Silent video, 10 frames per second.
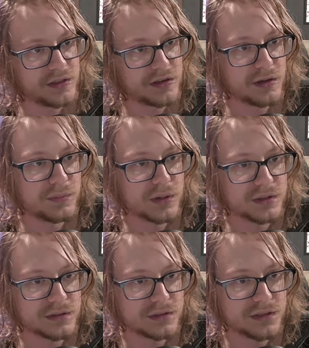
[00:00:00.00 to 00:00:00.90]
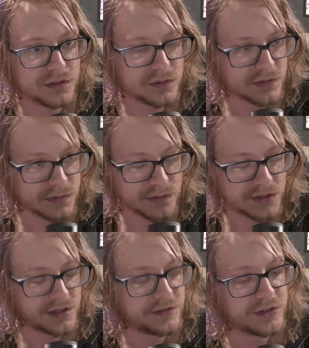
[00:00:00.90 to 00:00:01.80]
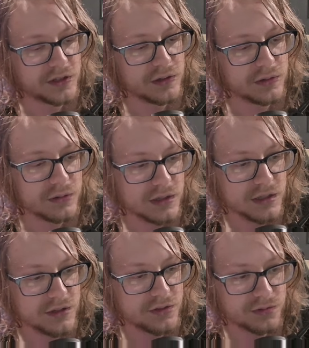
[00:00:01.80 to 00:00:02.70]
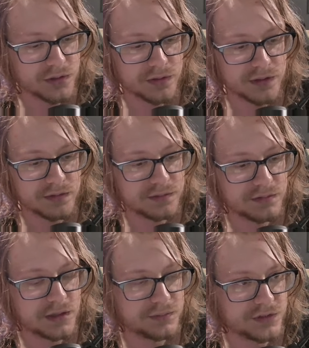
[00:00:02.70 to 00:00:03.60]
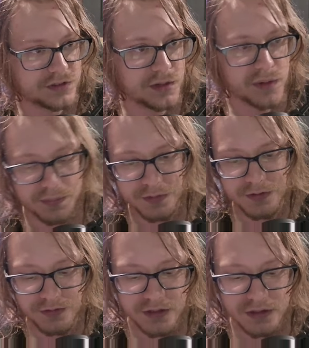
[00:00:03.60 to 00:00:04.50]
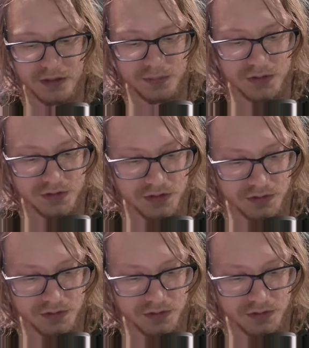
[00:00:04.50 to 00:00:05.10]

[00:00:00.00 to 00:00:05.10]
number in the sequence, we would just have to go through and sum up 15 numbers this